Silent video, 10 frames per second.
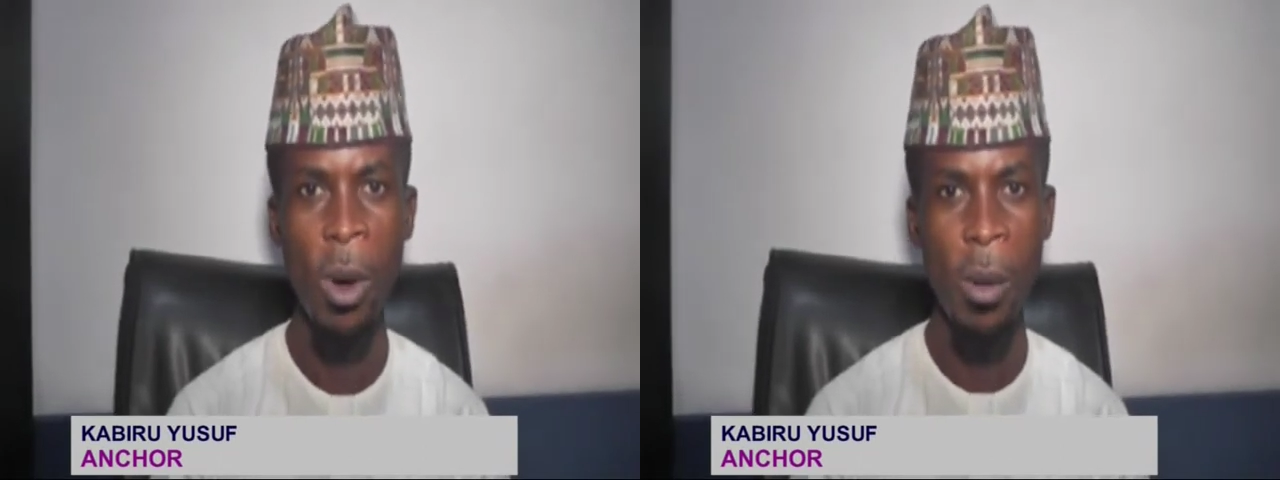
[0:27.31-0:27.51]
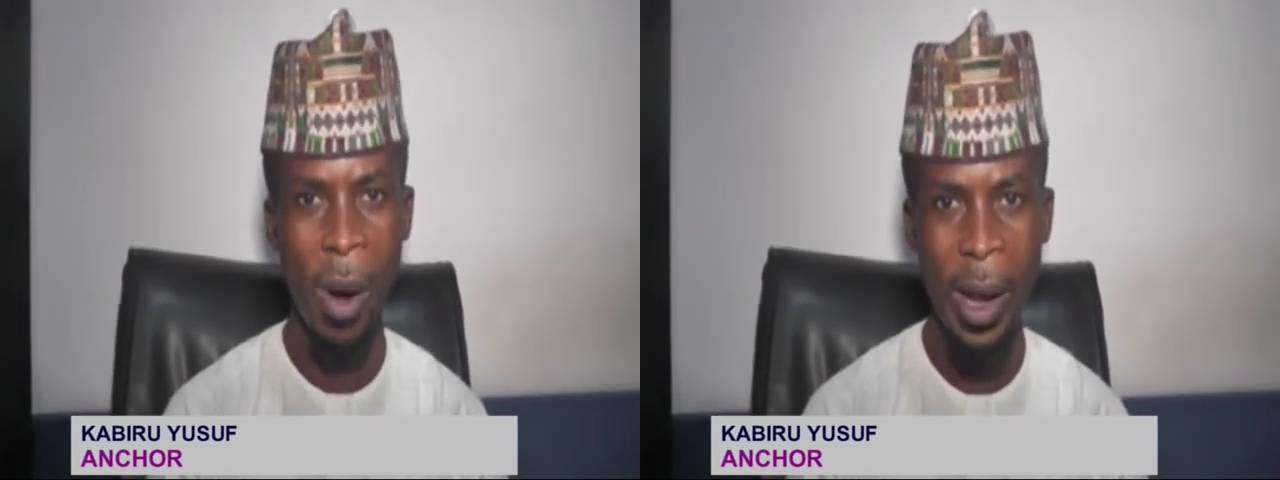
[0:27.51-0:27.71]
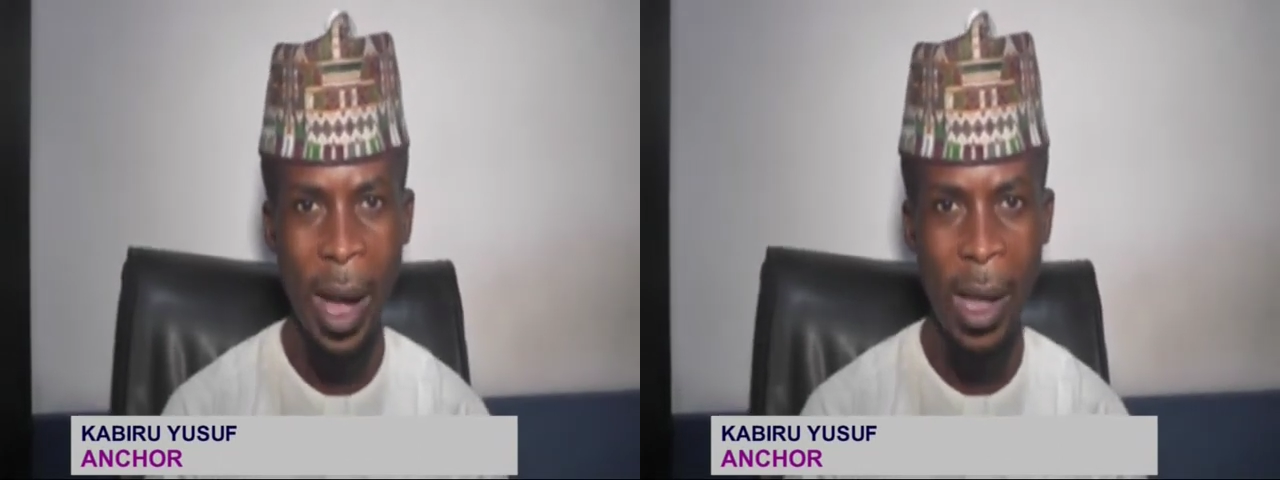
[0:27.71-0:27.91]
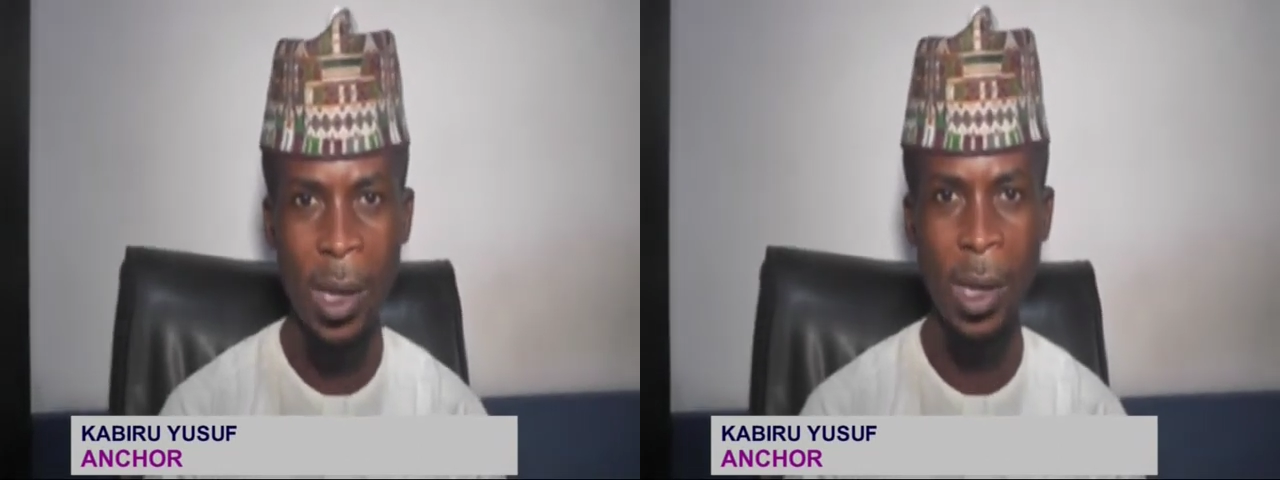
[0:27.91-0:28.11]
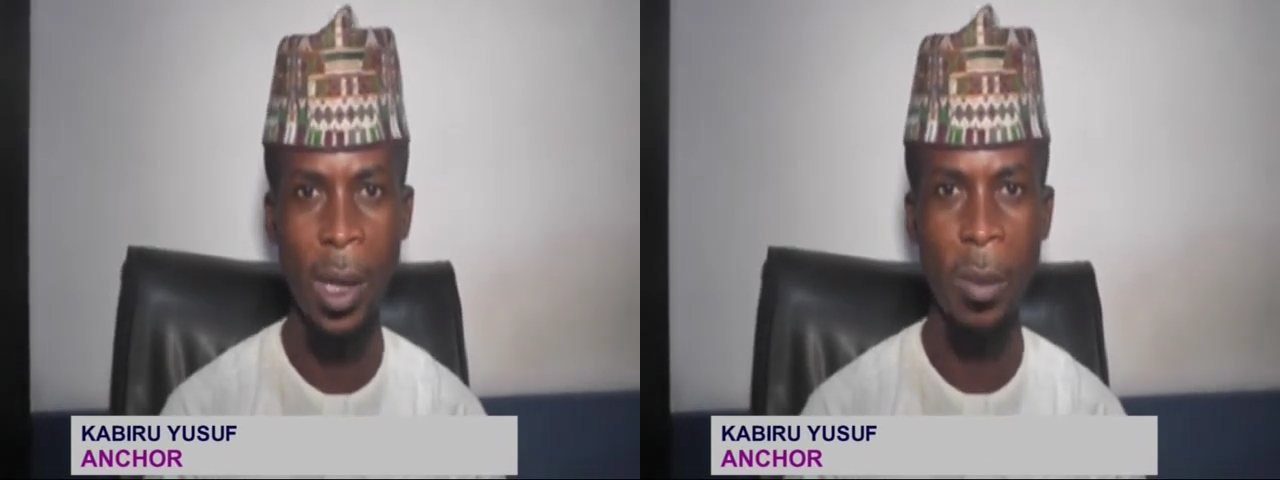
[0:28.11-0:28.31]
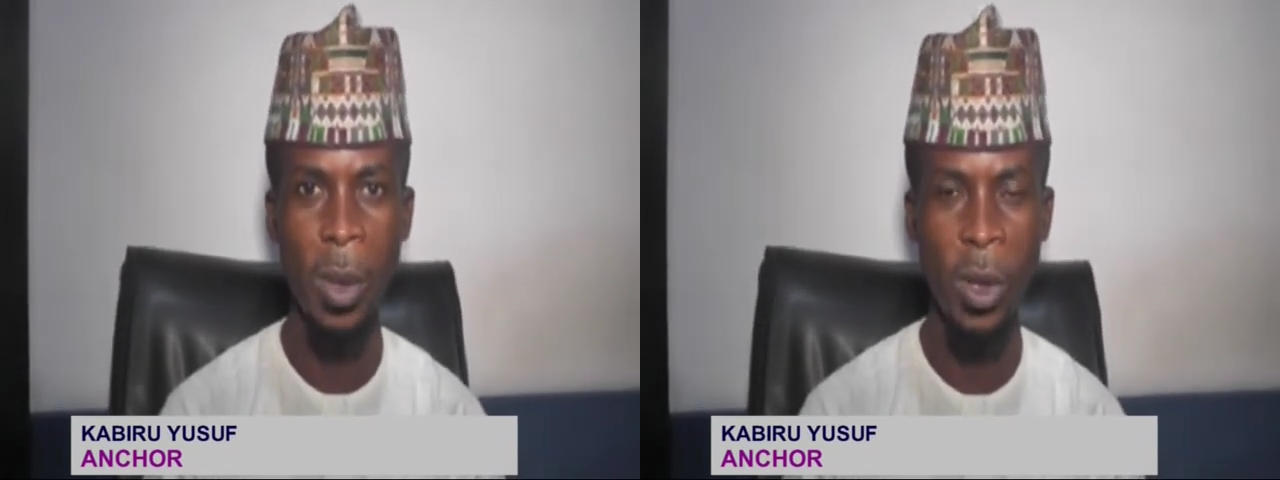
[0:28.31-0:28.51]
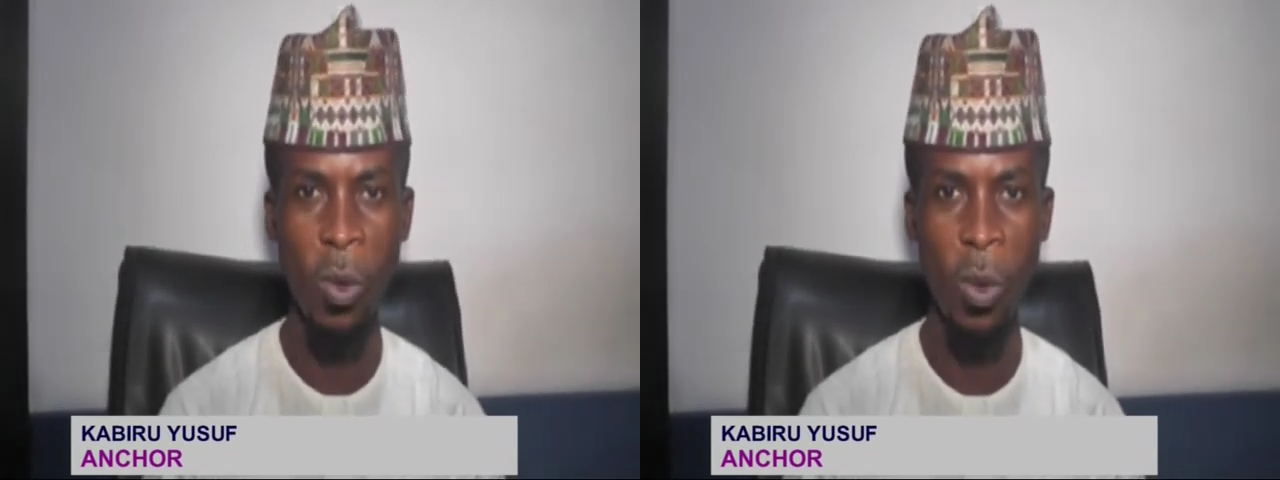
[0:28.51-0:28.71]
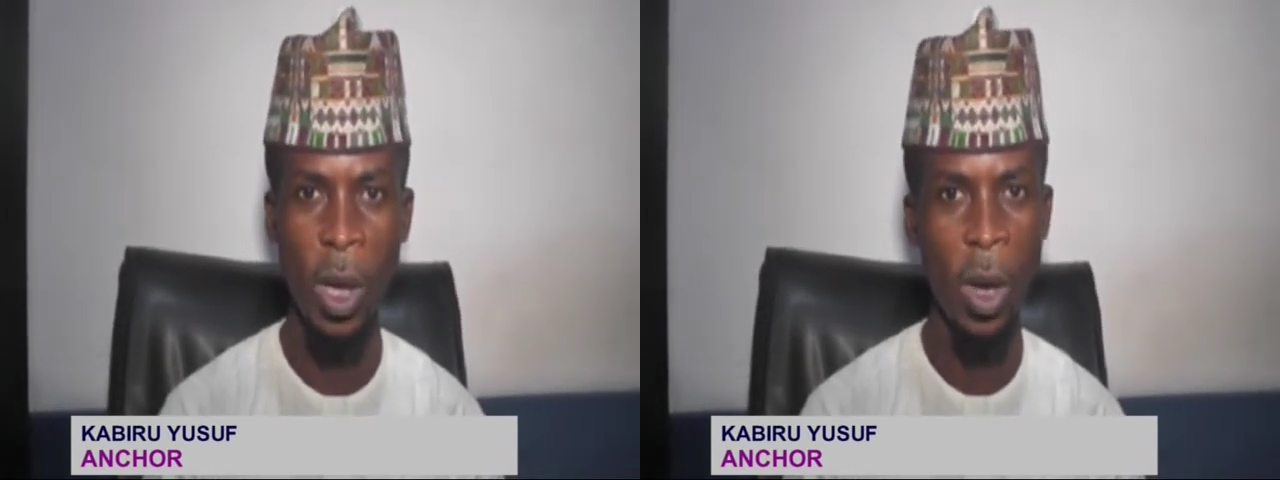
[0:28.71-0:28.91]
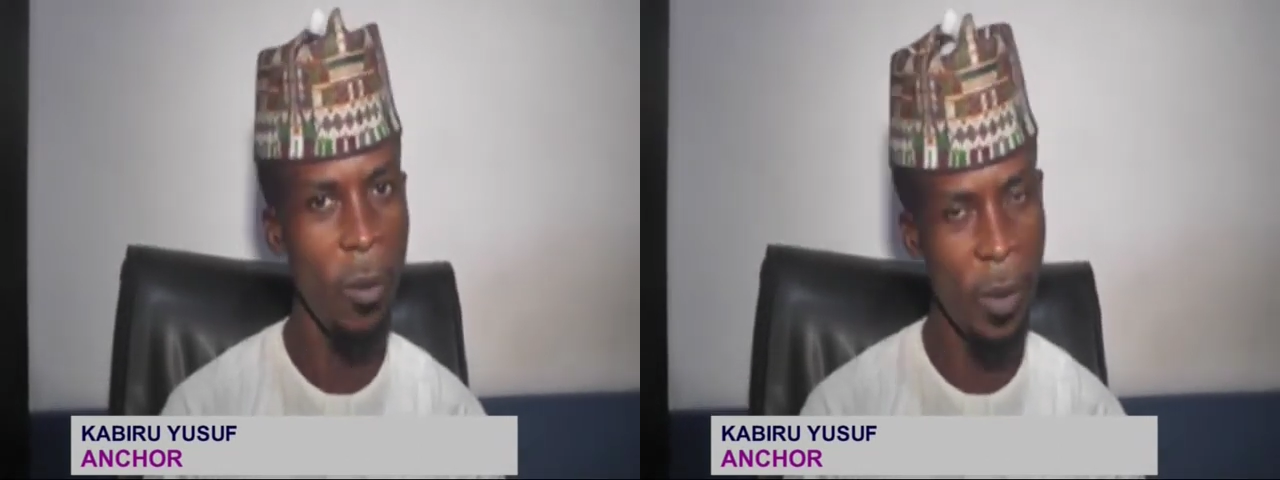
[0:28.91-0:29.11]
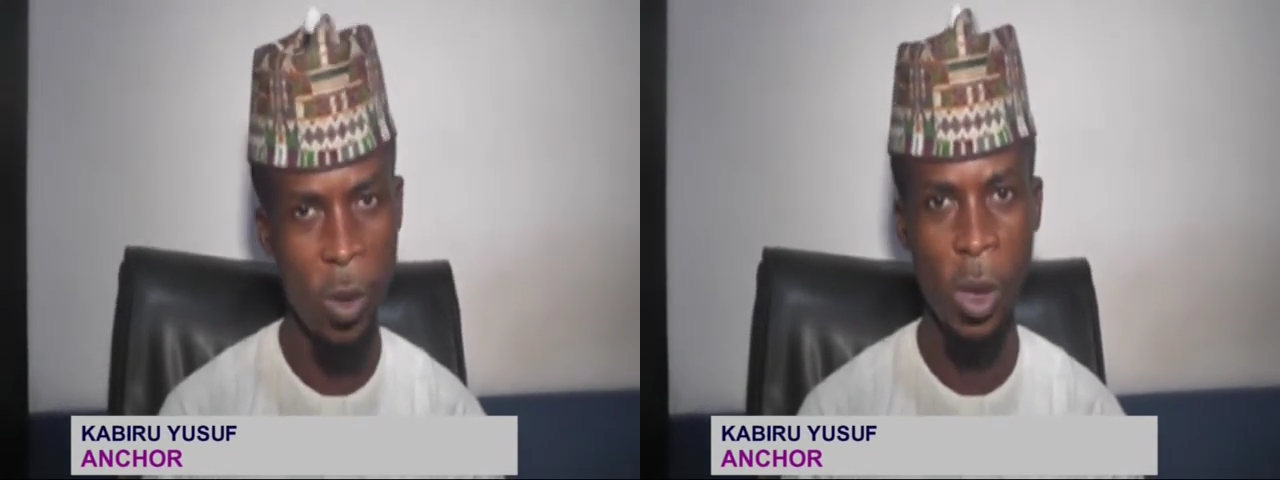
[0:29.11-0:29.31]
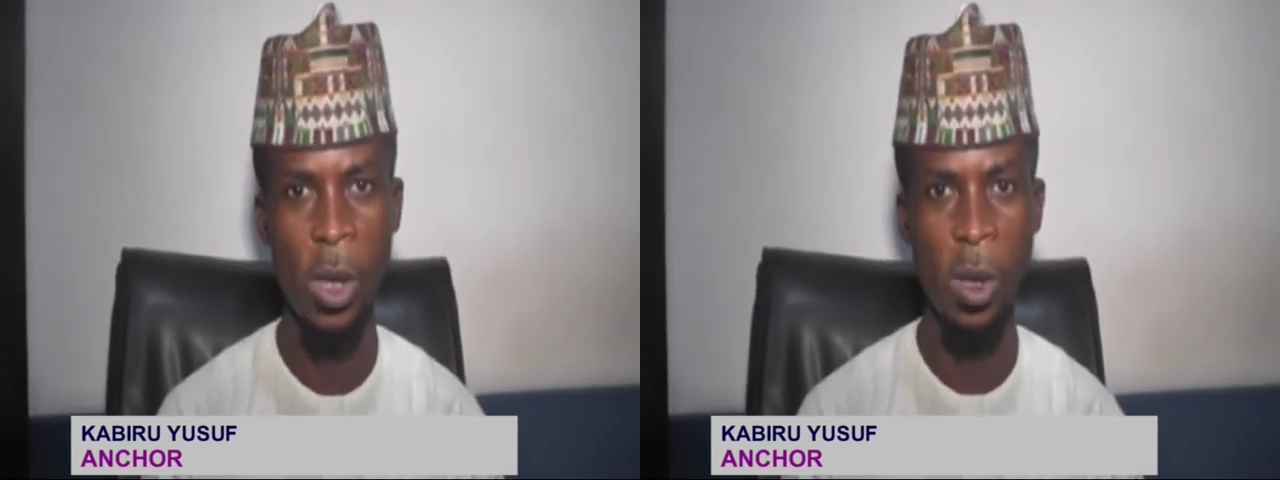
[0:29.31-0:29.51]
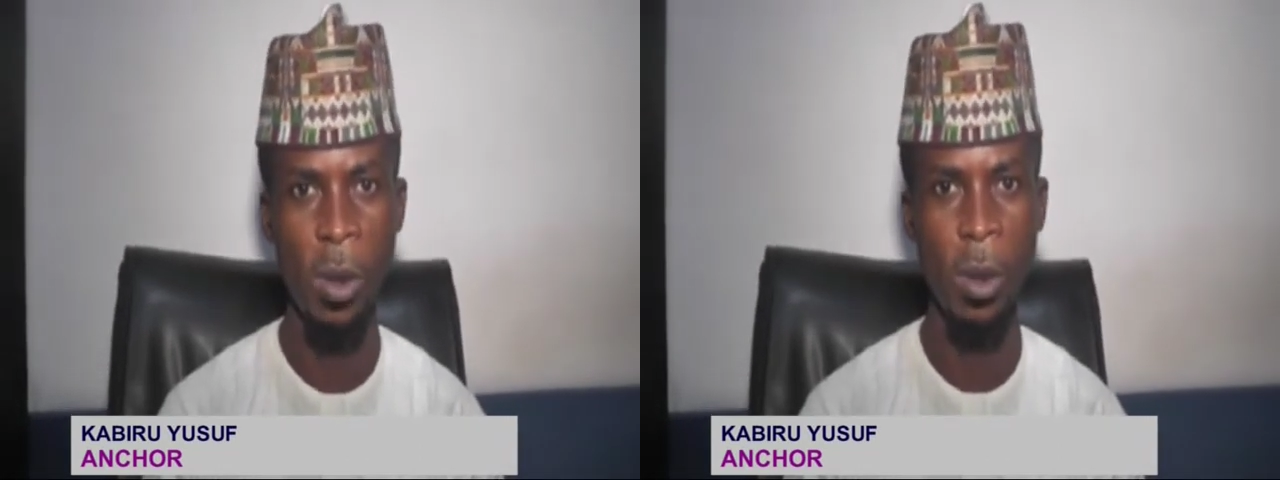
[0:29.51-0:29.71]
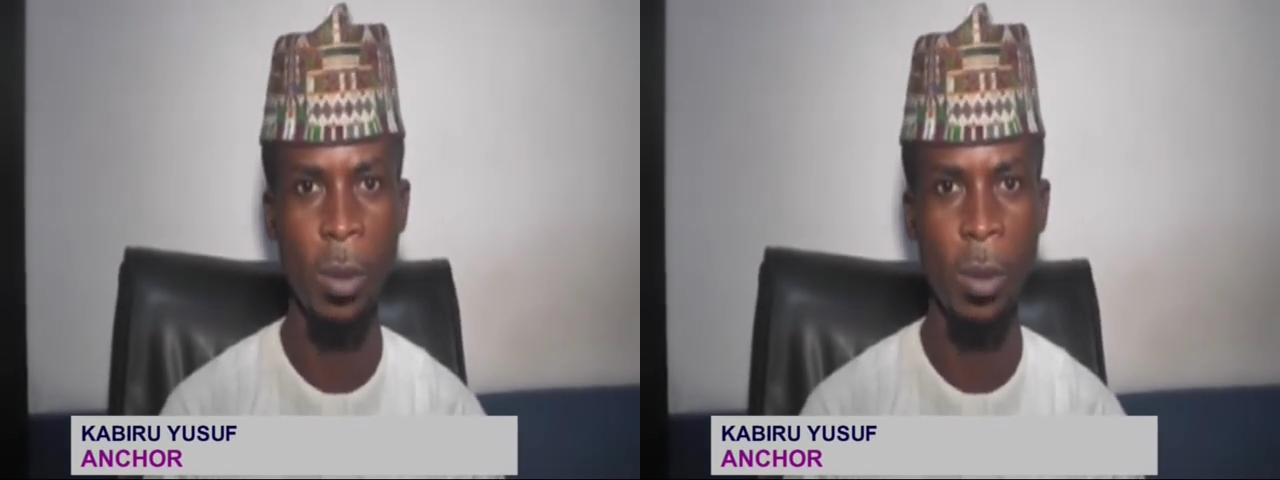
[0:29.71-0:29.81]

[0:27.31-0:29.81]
by Niger State Ministry of Education.